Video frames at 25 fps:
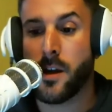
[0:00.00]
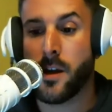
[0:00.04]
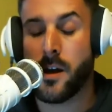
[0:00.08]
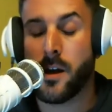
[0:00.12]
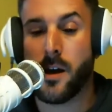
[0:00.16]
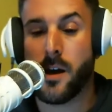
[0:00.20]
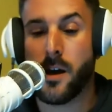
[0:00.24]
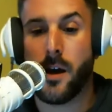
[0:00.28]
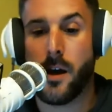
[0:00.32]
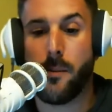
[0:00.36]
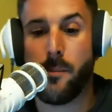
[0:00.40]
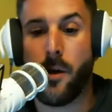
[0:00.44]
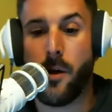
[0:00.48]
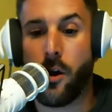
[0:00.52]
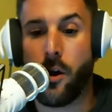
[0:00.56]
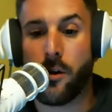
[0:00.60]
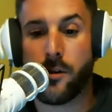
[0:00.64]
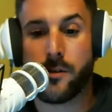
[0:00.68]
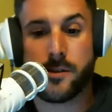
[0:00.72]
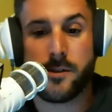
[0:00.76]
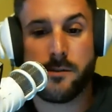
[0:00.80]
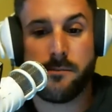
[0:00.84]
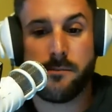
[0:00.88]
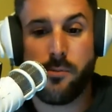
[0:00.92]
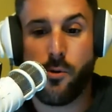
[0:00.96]

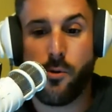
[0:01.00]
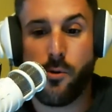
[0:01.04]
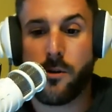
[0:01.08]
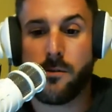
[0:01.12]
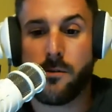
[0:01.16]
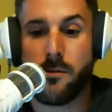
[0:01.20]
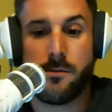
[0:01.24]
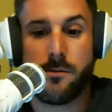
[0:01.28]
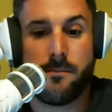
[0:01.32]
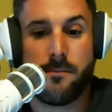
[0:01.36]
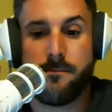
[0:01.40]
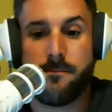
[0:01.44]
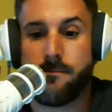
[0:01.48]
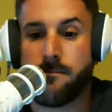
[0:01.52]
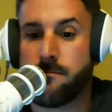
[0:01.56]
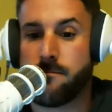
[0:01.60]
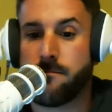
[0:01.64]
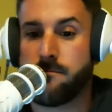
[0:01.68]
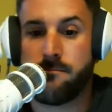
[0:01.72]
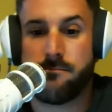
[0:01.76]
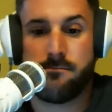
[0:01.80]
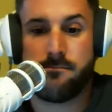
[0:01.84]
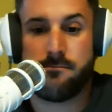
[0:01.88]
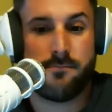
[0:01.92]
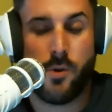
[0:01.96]
our support
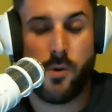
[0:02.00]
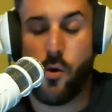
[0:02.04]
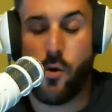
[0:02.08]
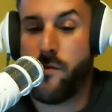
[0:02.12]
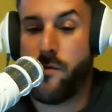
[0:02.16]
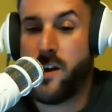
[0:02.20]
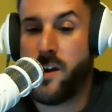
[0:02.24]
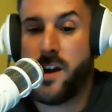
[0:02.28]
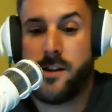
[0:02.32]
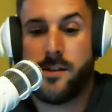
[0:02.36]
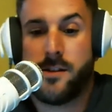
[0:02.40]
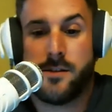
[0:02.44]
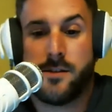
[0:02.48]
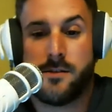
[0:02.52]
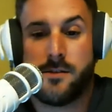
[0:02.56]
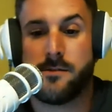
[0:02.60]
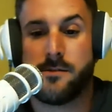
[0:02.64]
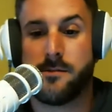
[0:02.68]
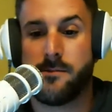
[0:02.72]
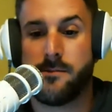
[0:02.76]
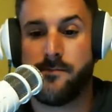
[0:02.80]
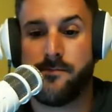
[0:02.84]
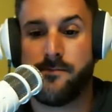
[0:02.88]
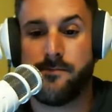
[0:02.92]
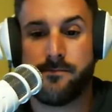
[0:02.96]
overhead
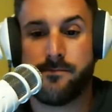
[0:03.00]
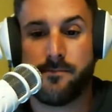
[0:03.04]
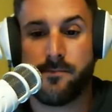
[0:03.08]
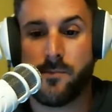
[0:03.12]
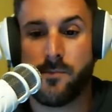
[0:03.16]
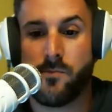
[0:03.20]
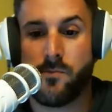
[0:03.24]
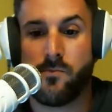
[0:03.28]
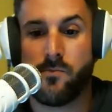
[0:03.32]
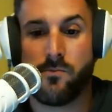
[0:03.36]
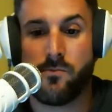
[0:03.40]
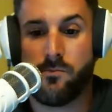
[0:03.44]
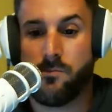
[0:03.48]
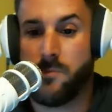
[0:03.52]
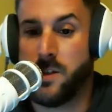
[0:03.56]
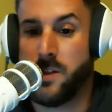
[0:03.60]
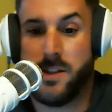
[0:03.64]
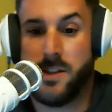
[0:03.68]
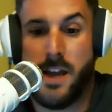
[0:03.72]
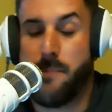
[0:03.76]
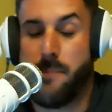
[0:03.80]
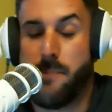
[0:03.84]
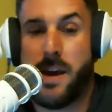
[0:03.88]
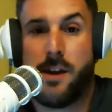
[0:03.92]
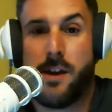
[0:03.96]
isn't
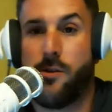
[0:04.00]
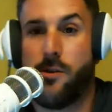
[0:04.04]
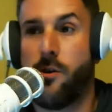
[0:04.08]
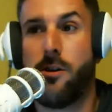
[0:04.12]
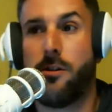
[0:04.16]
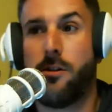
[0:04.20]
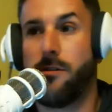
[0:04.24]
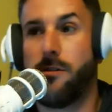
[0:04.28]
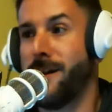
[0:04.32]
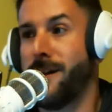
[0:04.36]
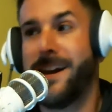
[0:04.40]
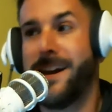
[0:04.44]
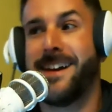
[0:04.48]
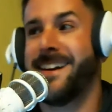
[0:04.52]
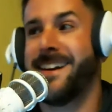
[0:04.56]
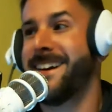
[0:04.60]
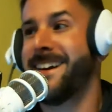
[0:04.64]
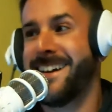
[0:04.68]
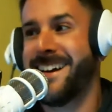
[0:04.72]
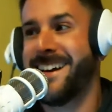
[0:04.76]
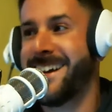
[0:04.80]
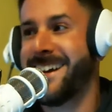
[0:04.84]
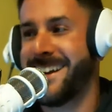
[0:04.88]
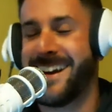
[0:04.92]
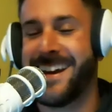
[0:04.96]
that bad at all.
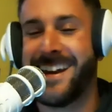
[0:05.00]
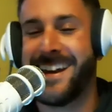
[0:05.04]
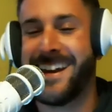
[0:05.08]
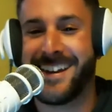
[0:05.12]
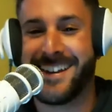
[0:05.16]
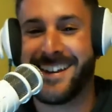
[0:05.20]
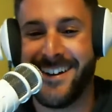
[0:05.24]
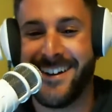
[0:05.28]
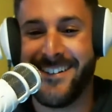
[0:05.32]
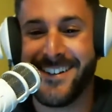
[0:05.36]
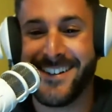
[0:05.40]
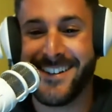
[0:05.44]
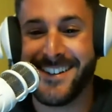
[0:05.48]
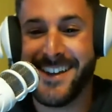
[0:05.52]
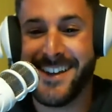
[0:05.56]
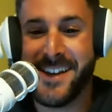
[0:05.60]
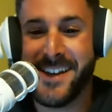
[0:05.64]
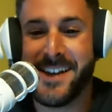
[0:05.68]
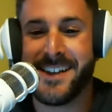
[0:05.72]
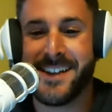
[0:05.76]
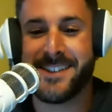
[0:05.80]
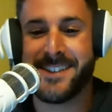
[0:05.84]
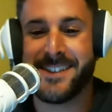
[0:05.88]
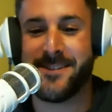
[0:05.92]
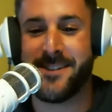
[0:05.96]

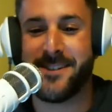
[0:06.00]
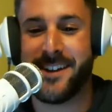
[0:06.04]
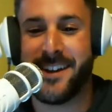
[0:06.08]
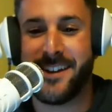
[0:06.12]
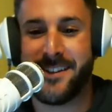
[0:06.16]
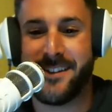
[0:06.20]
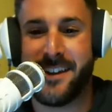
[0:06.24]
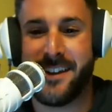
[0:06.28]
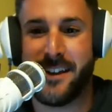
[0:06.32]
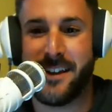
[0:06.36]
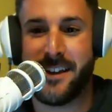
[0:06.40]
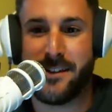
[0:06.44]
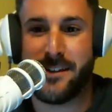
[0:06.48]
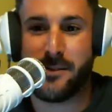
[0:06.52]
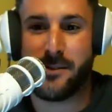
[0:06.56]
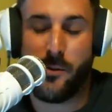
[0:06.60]
And